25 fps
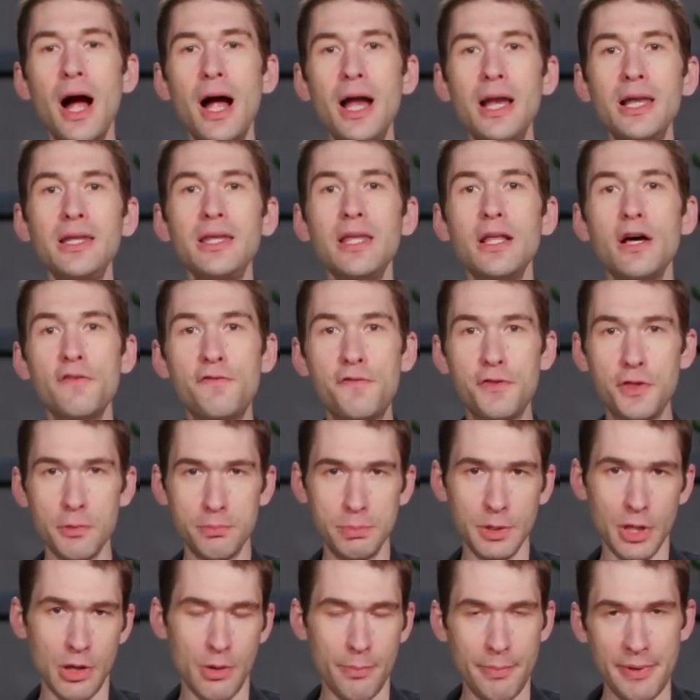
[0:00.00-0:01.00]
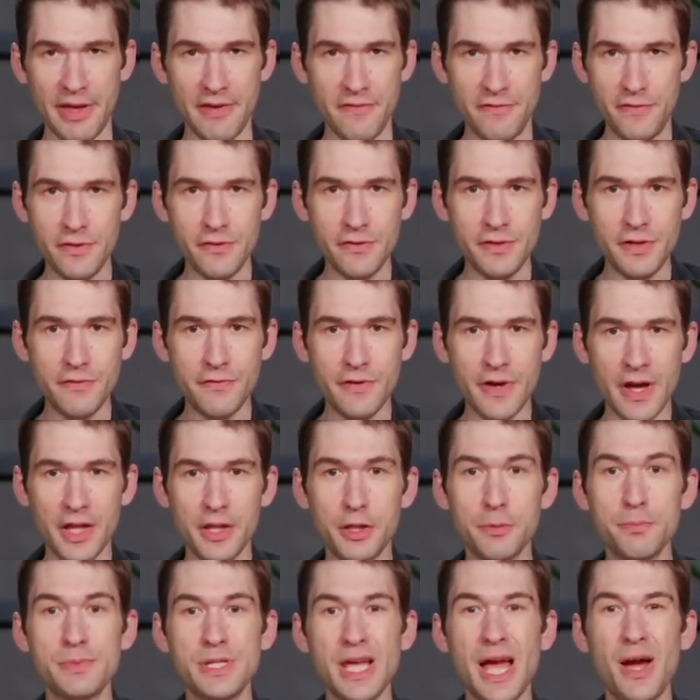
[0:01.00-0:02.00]
I love the Blancpain fifty
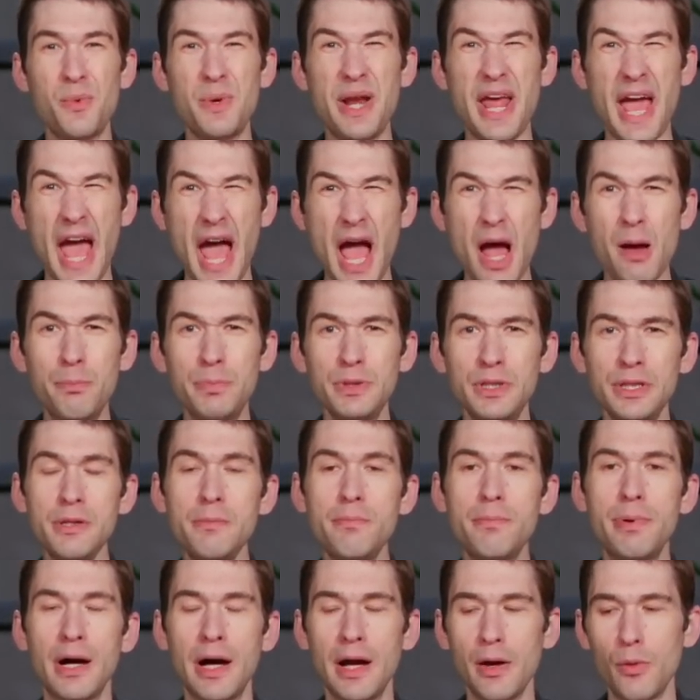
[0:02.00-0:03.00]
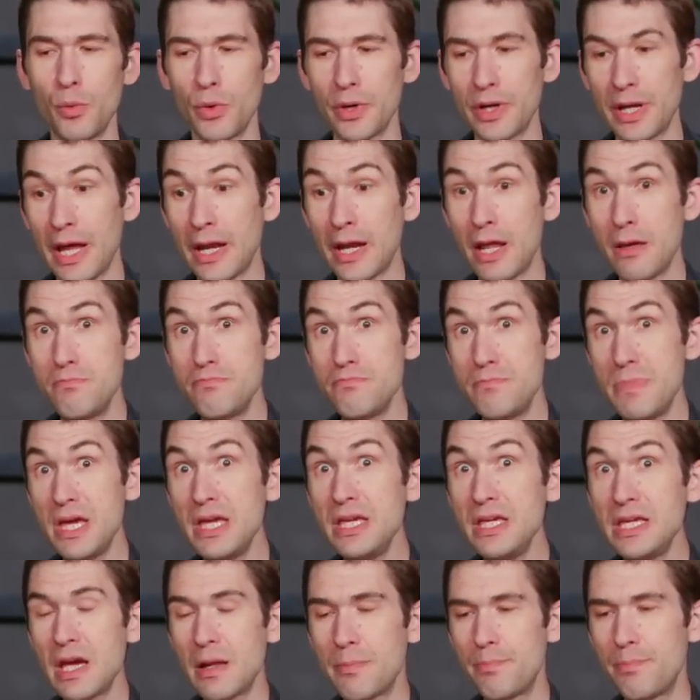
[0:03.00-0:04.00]
Fathoms. I would happily buy one, and I
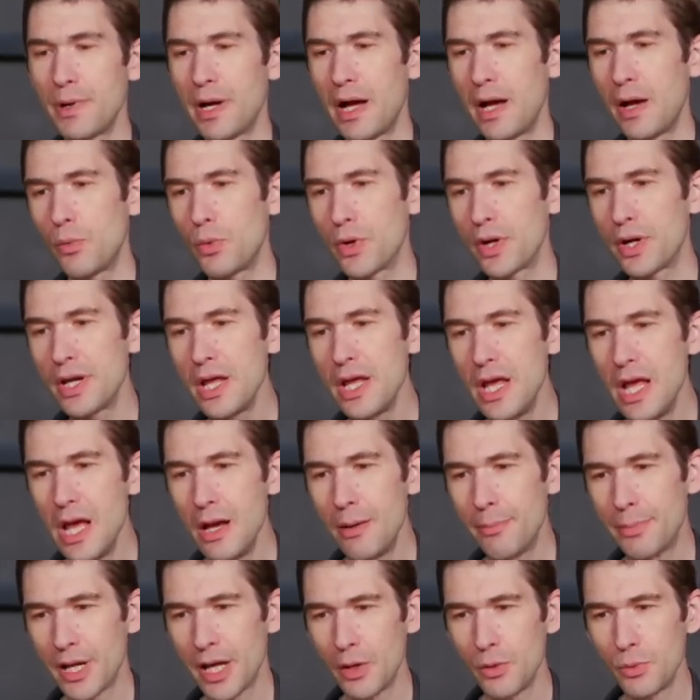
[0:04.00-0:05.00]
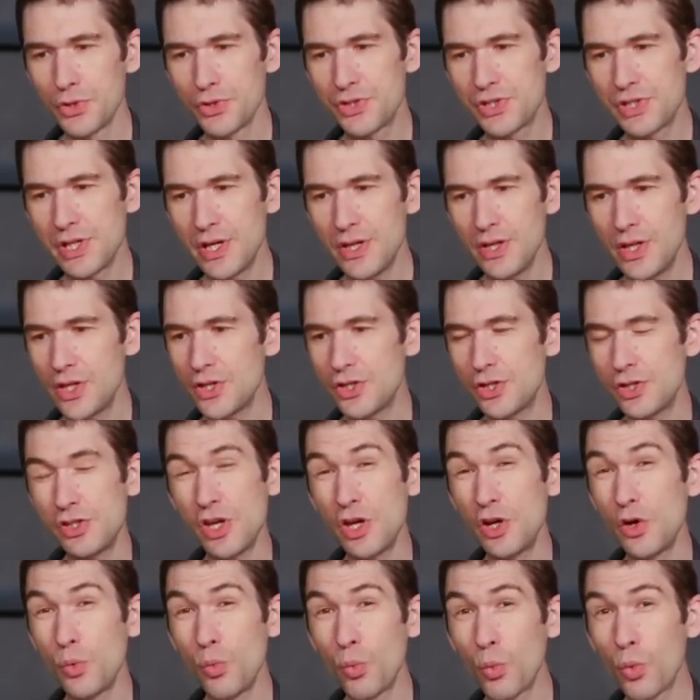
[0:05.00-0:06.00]
may yet buy one. But I will say
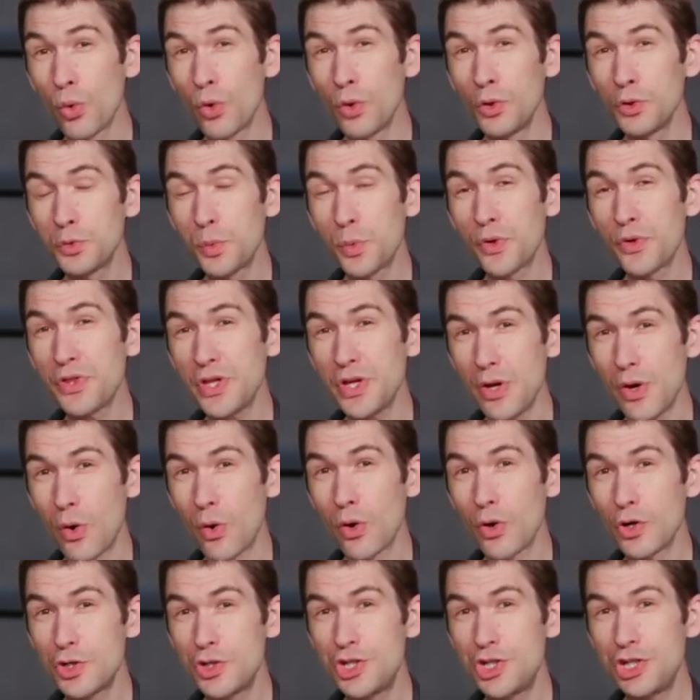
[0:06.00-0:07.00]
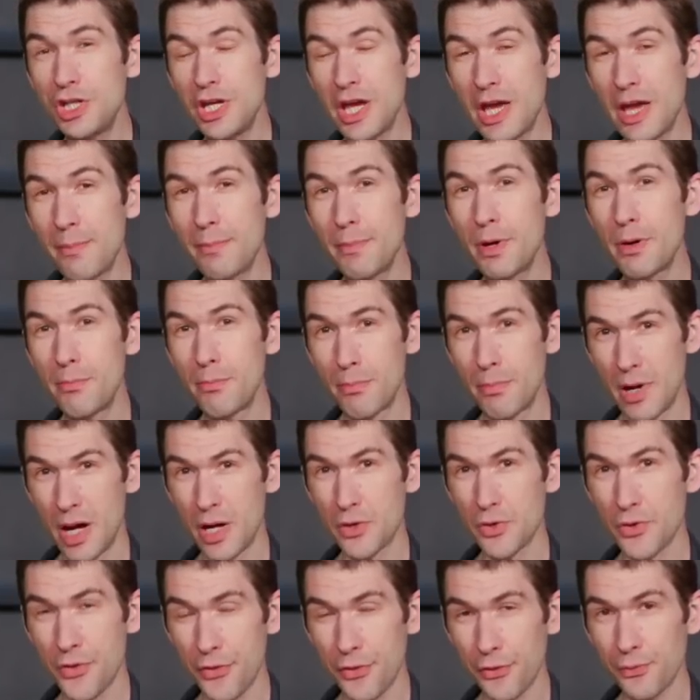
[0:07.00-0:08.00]
this, in a world where the R G M
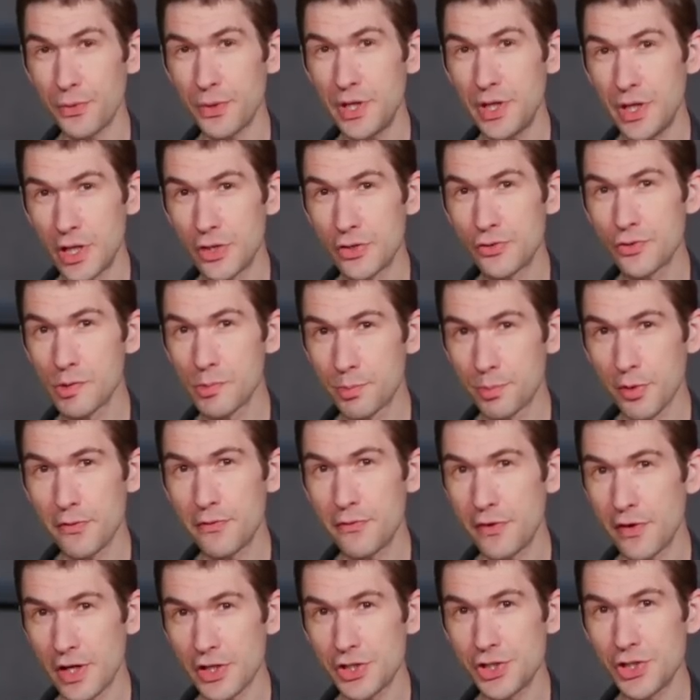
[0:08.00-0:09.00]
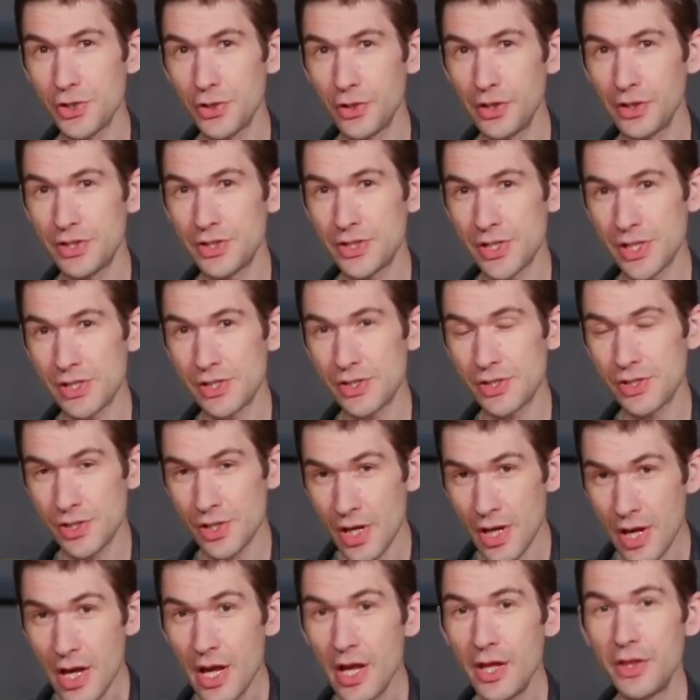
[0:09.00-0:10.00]
Model three hundred Professional
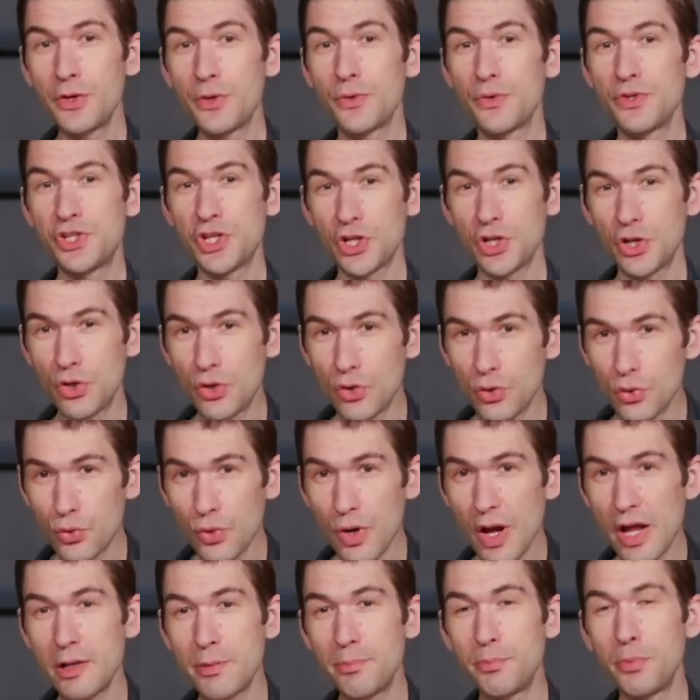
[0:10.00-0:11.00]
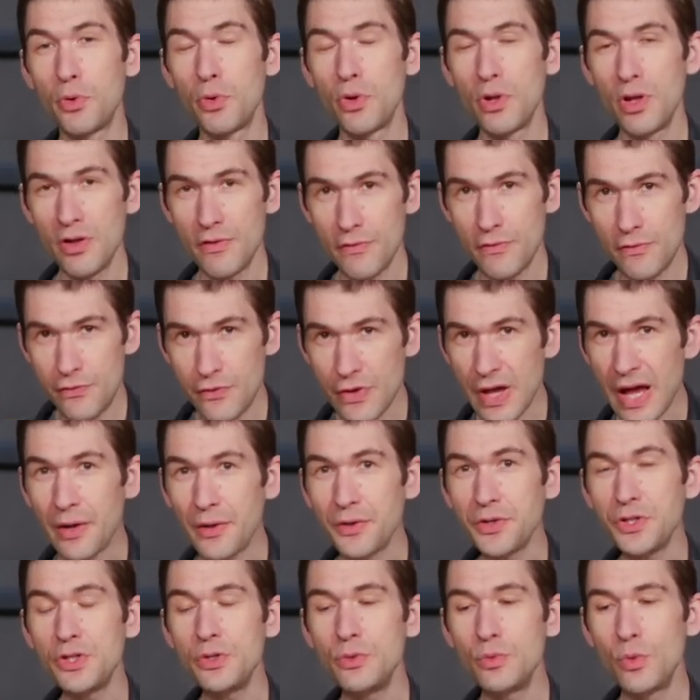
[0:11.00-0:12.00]
exists, there is a credible
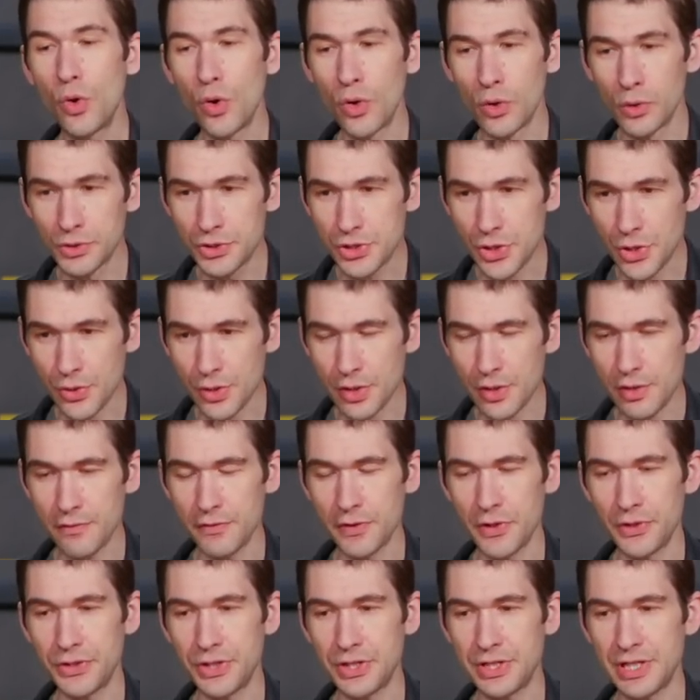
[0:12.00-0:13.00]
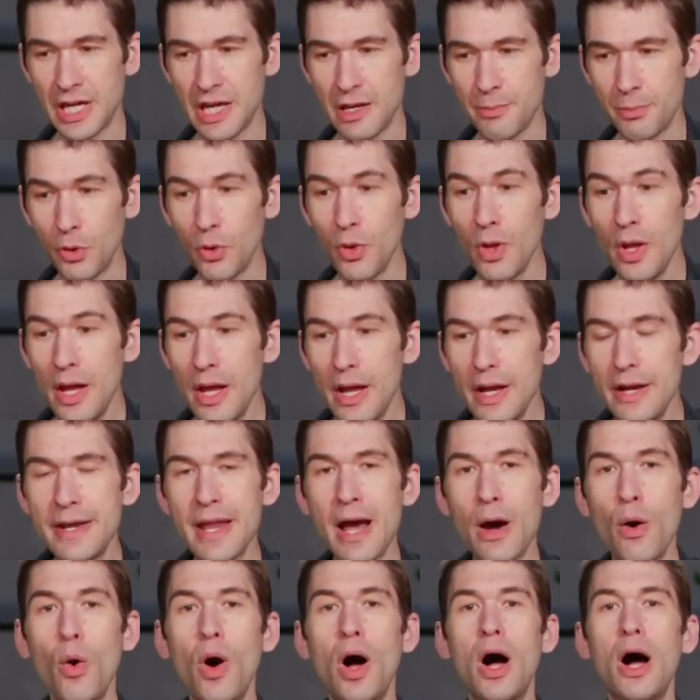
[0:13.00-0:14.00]
value alternative on the table.
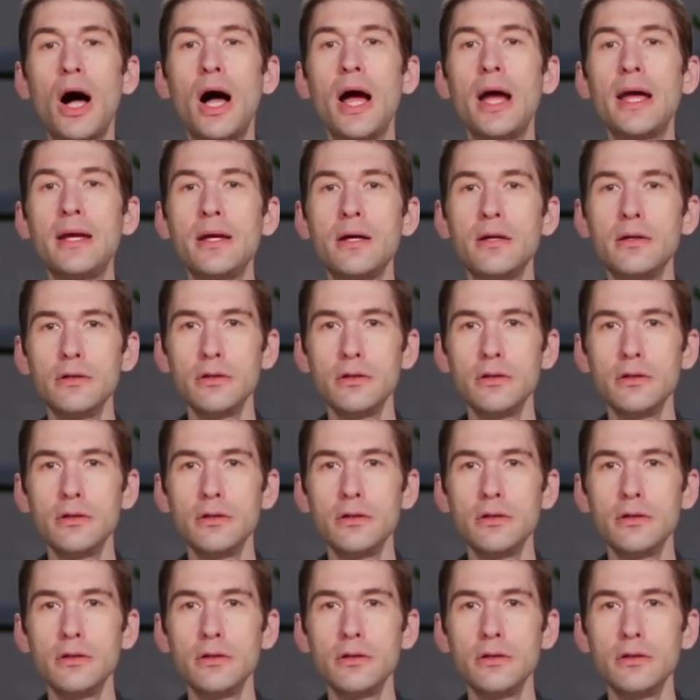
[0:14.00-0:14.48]
Now, I